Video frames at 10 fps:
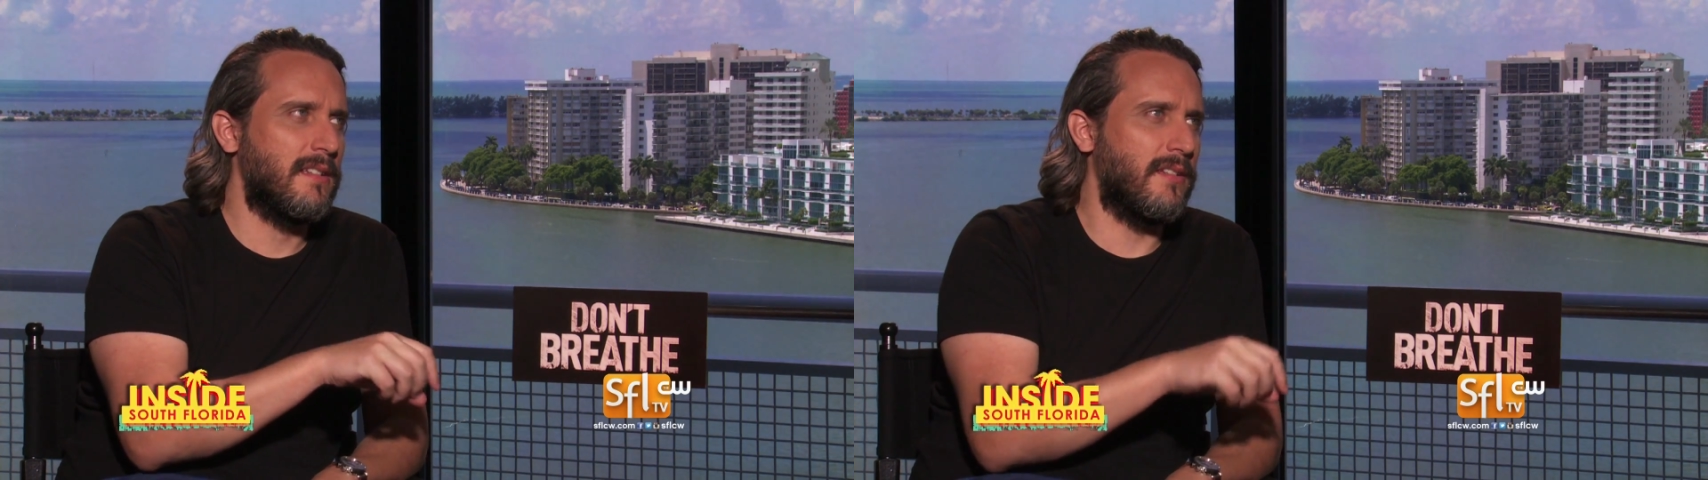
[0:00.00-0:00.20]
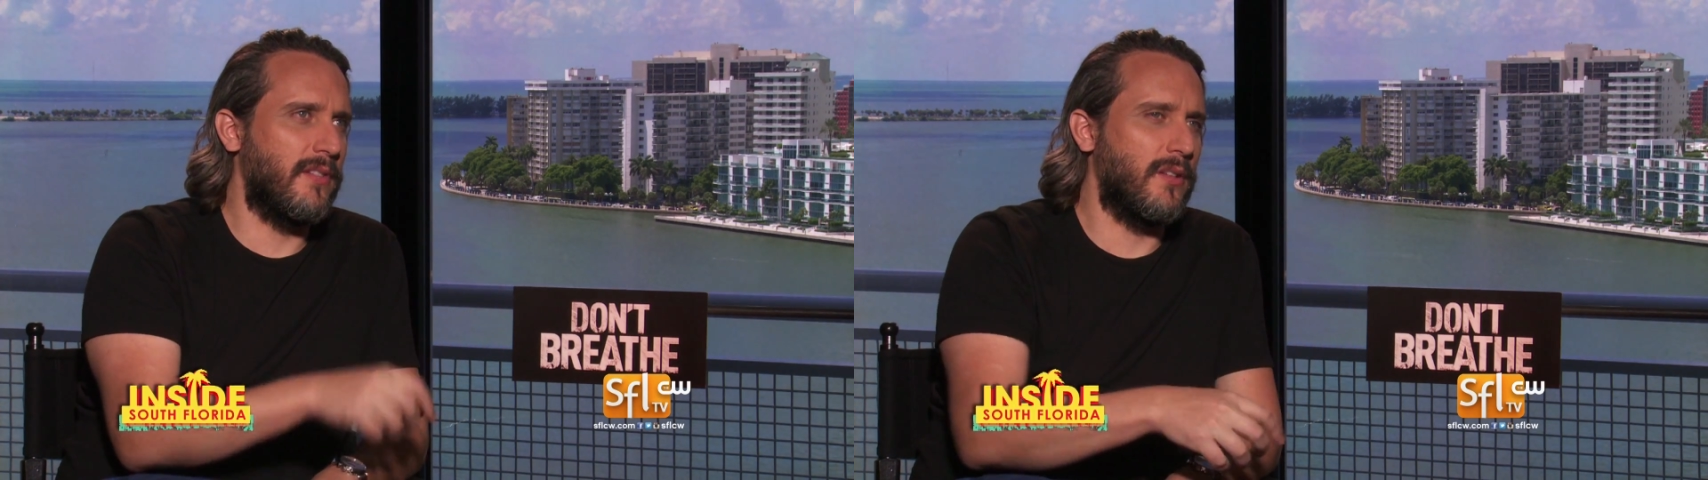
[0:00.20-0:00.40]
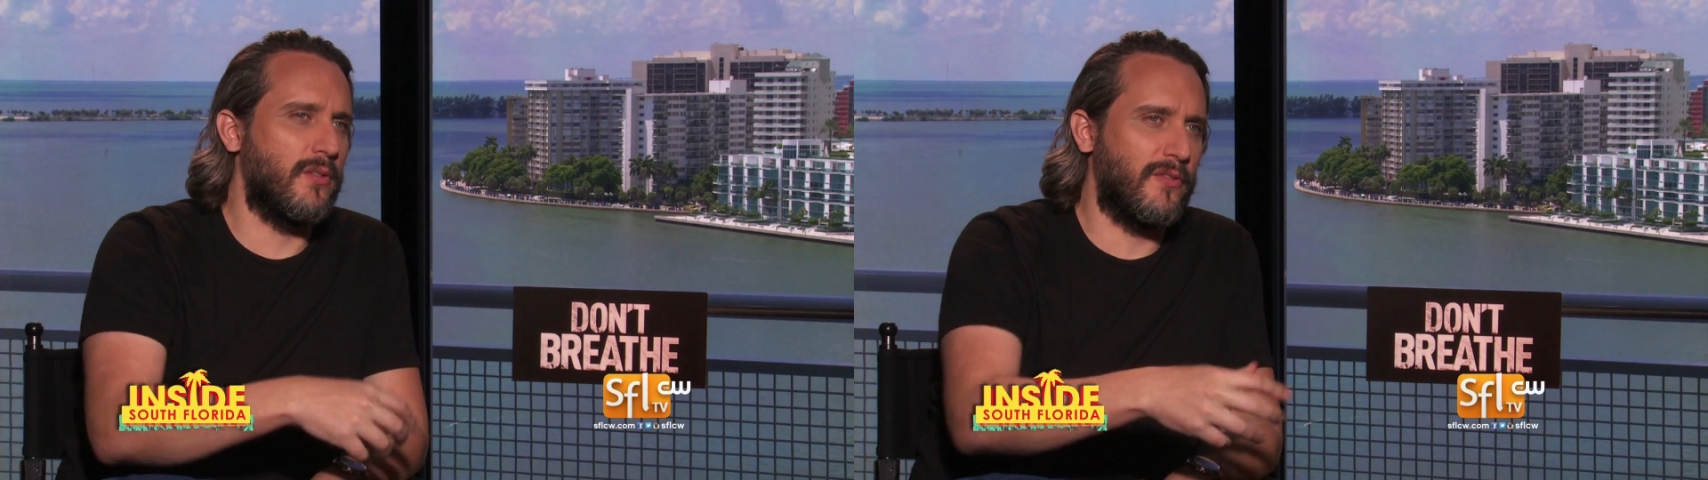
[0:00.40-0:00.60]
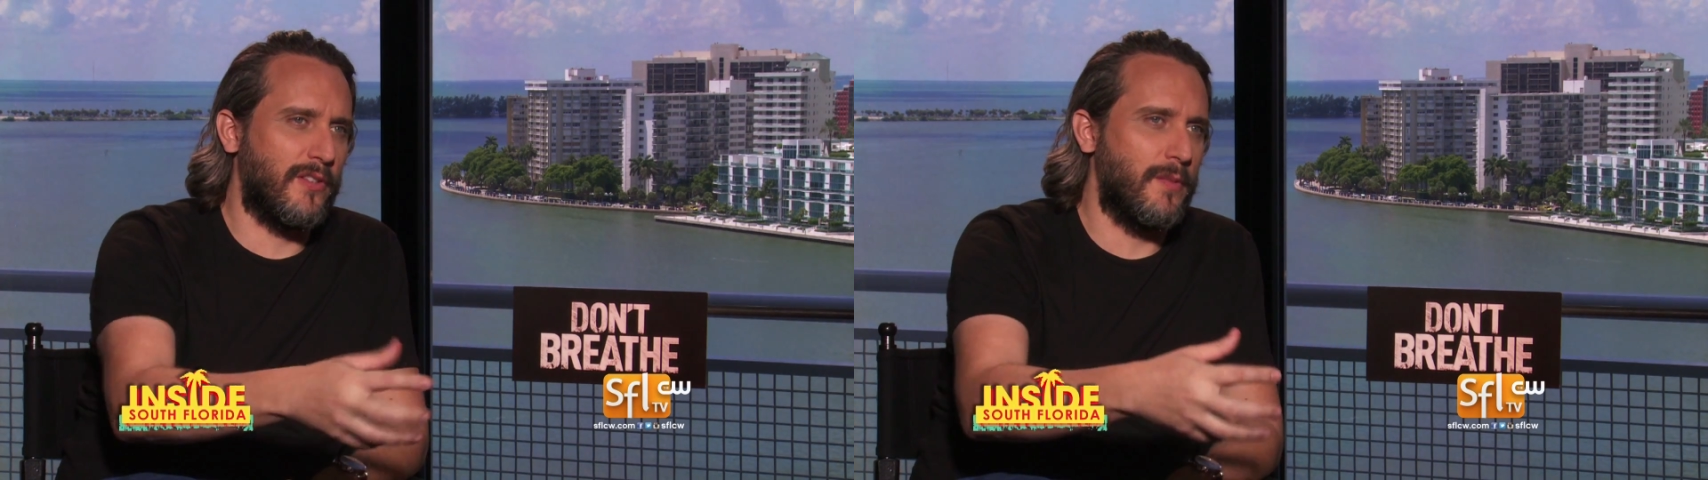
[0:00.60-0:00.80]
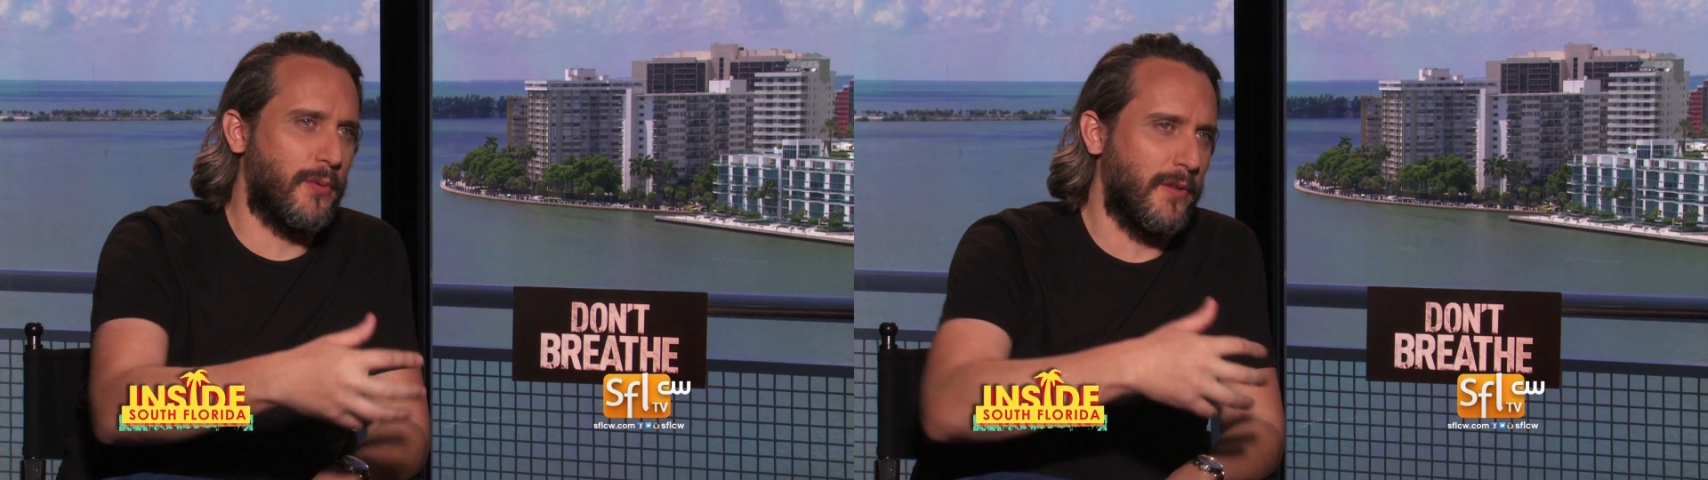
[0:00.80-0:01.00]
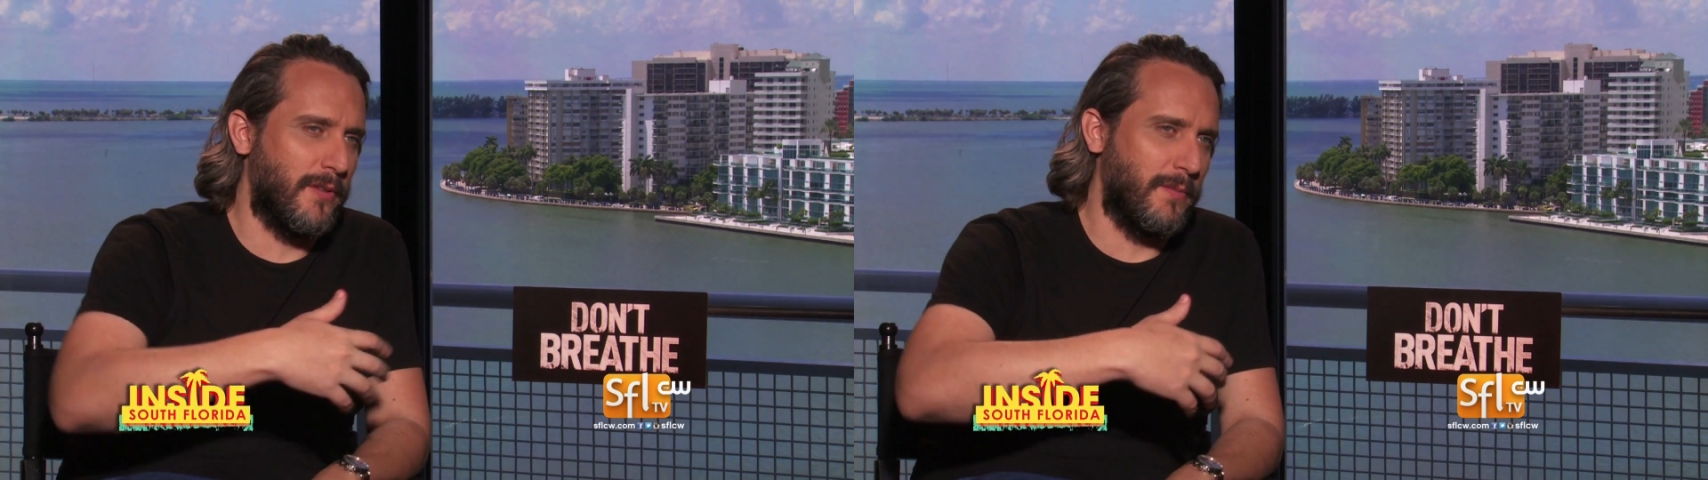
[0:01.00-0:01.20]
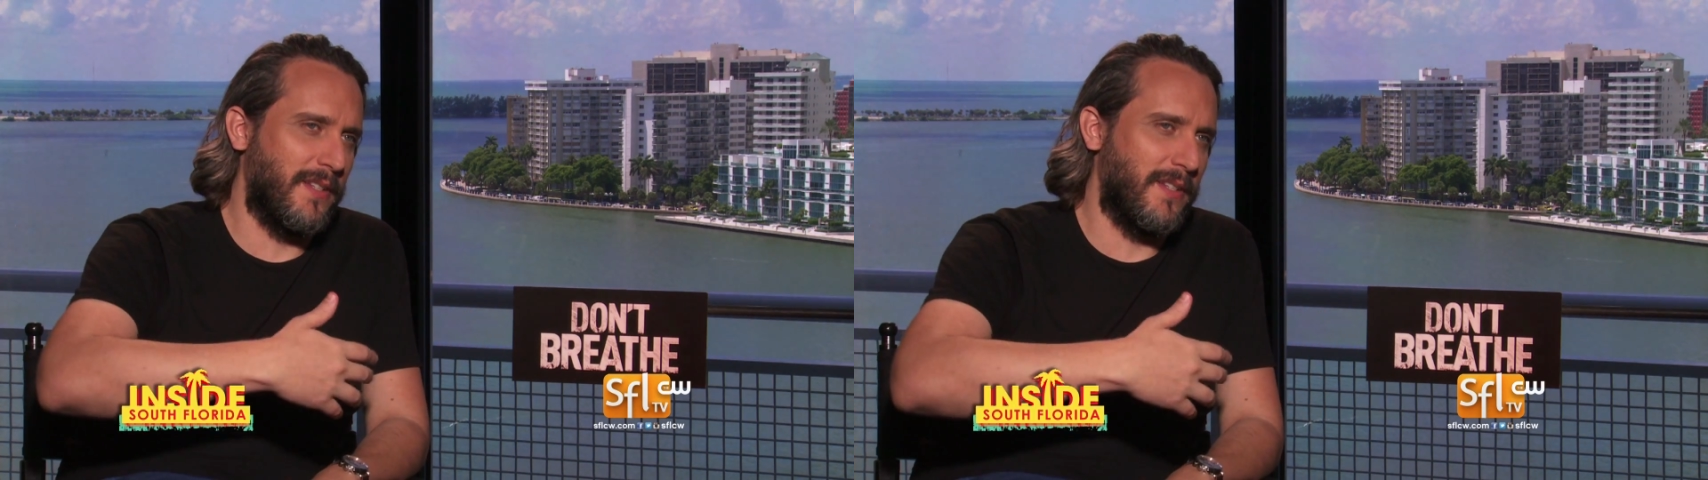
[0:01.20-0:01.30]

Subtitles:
something that was very important to